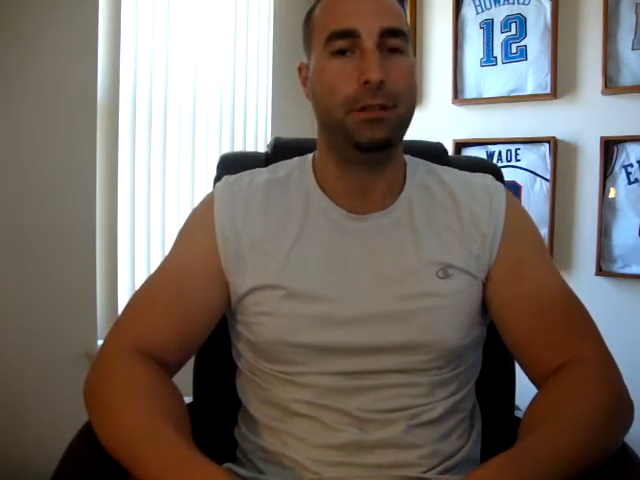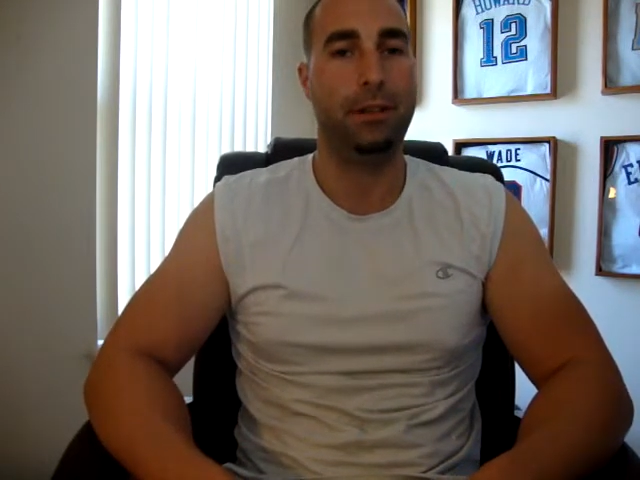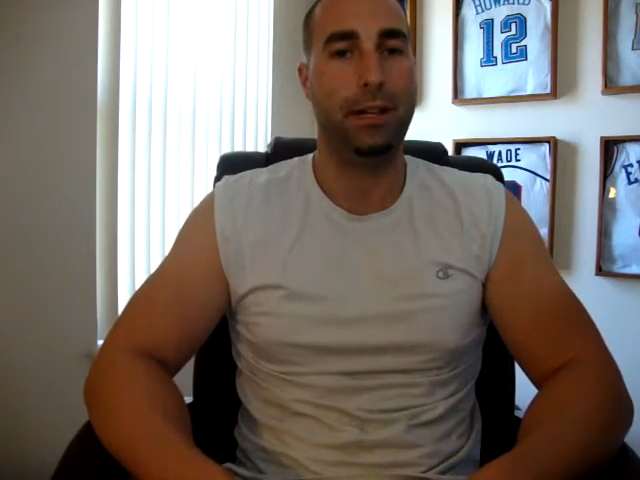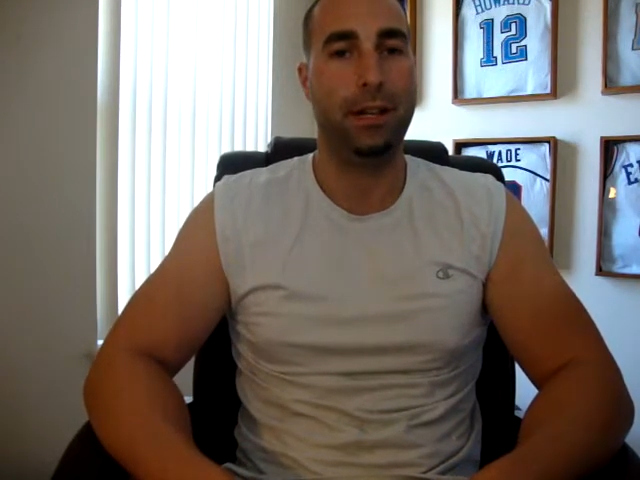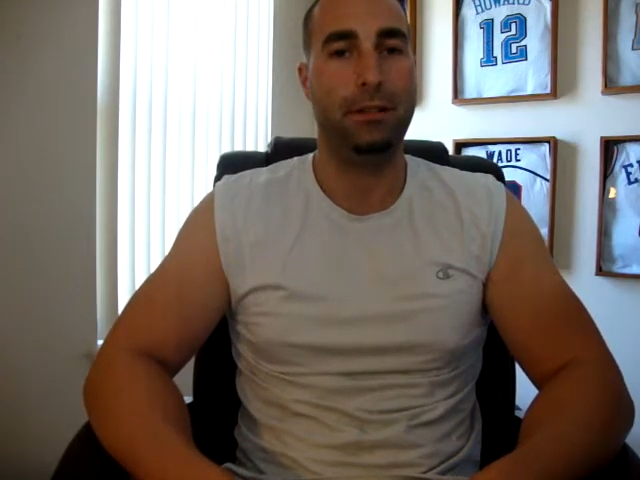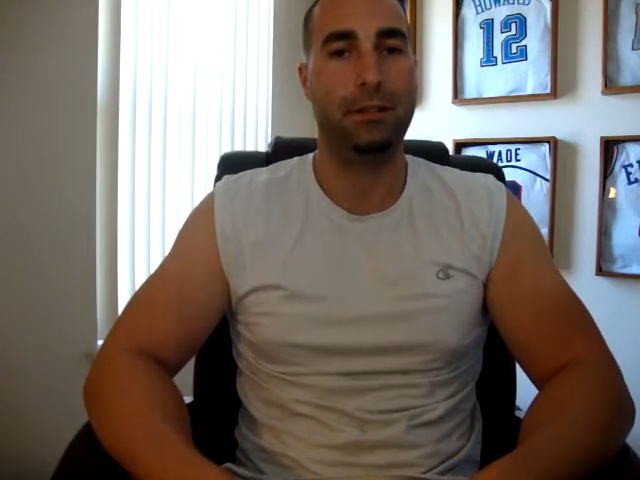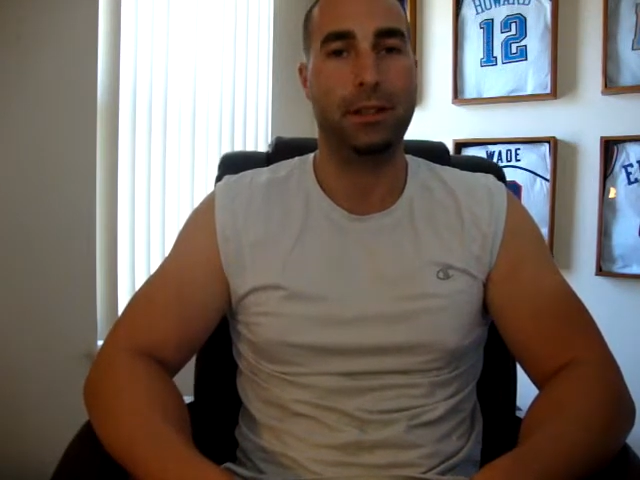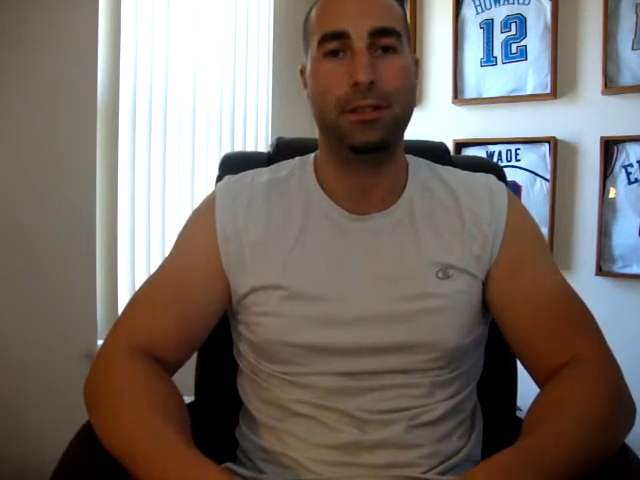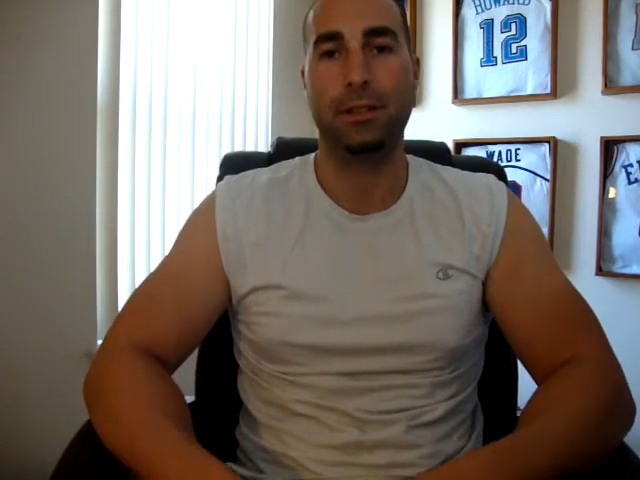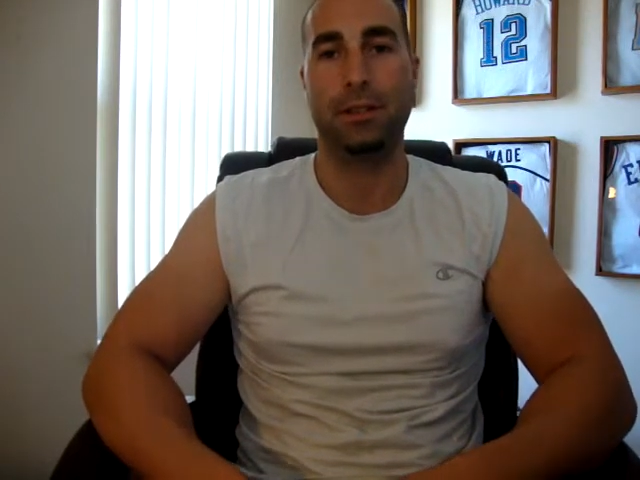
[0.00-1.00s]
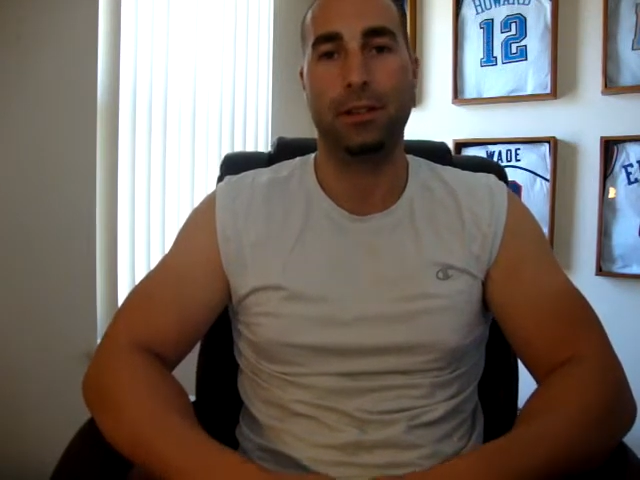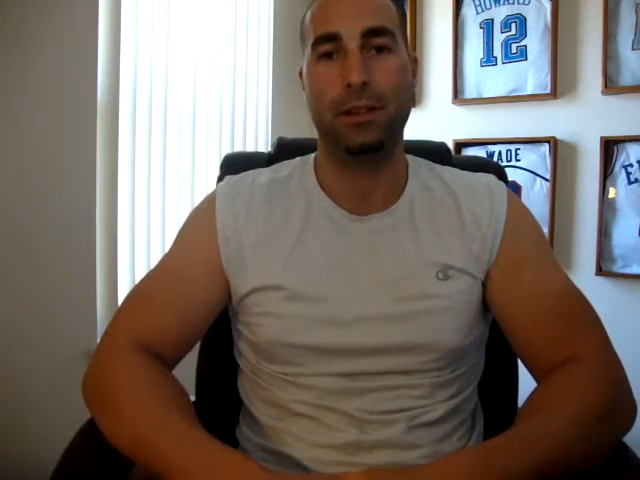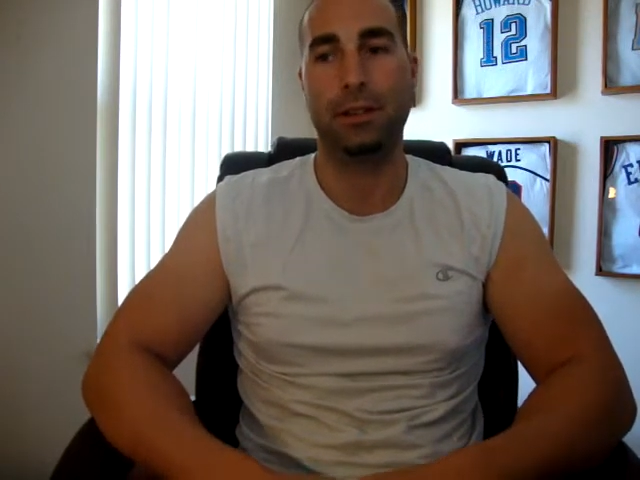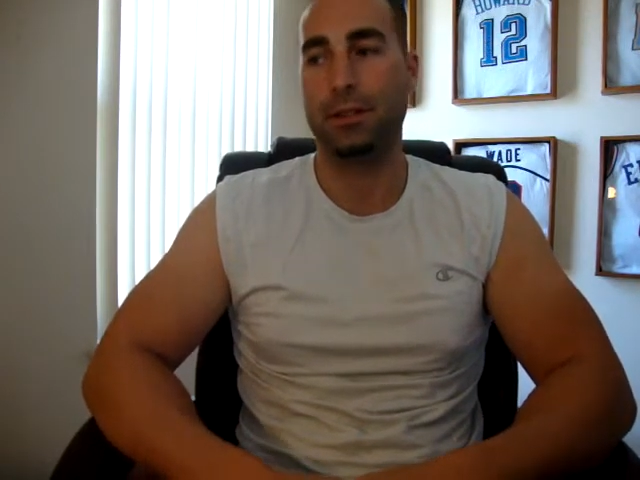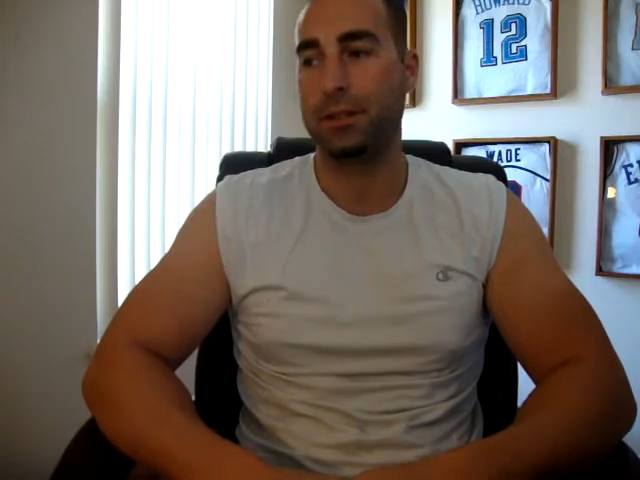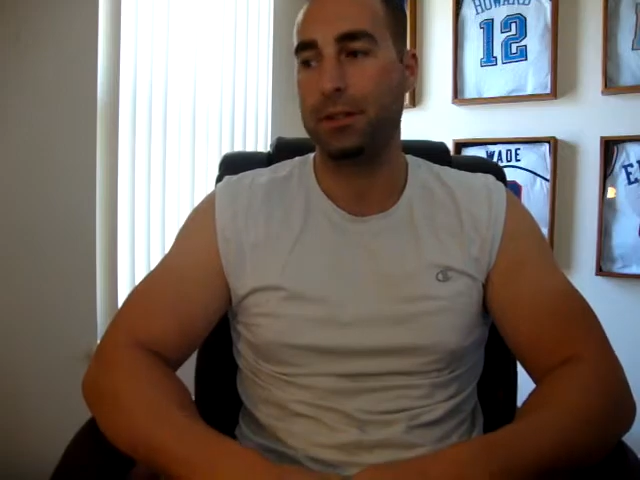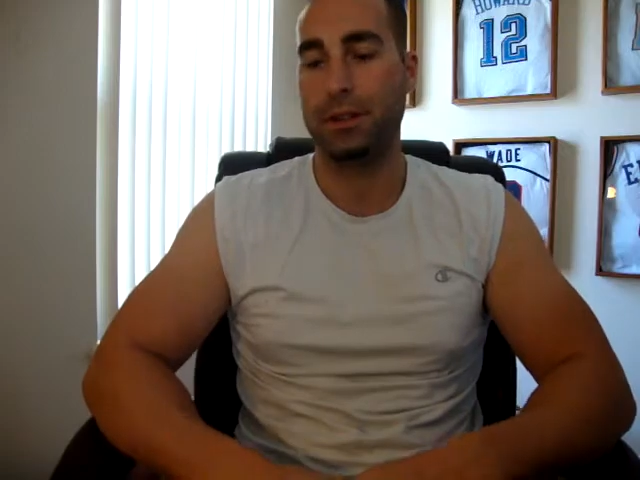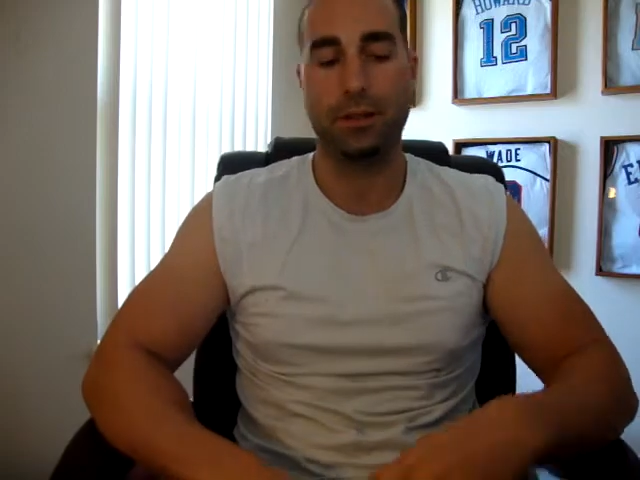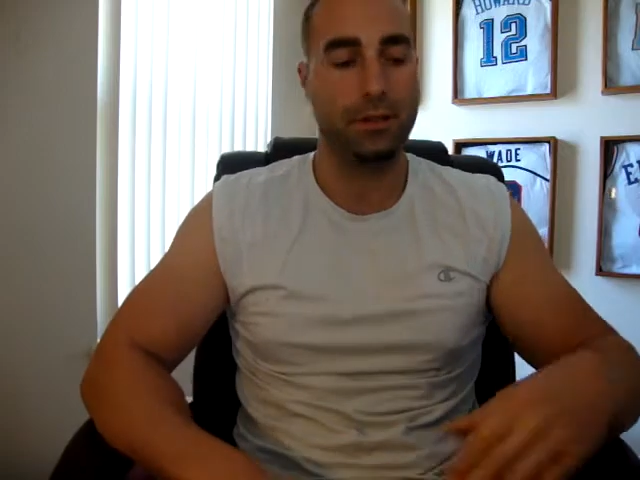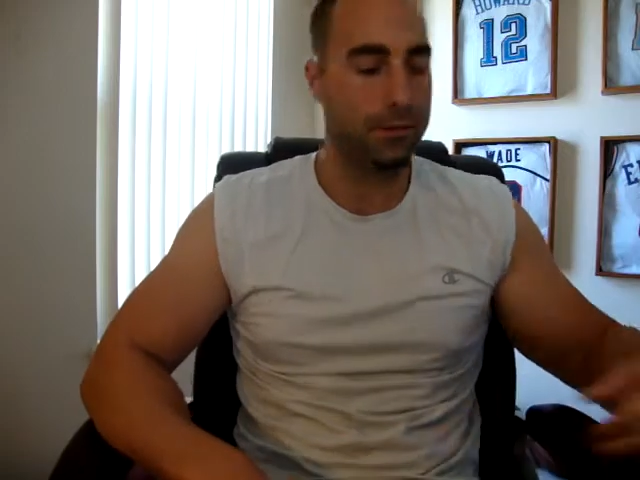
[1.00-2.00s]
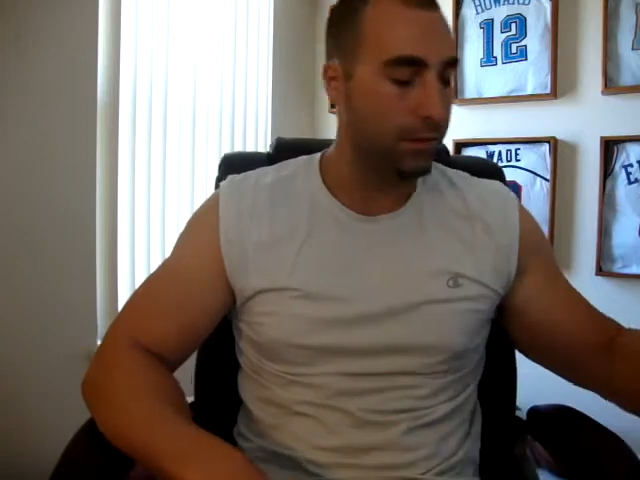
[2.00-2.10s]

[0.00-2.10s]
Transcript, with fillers: why I don't consider it a success.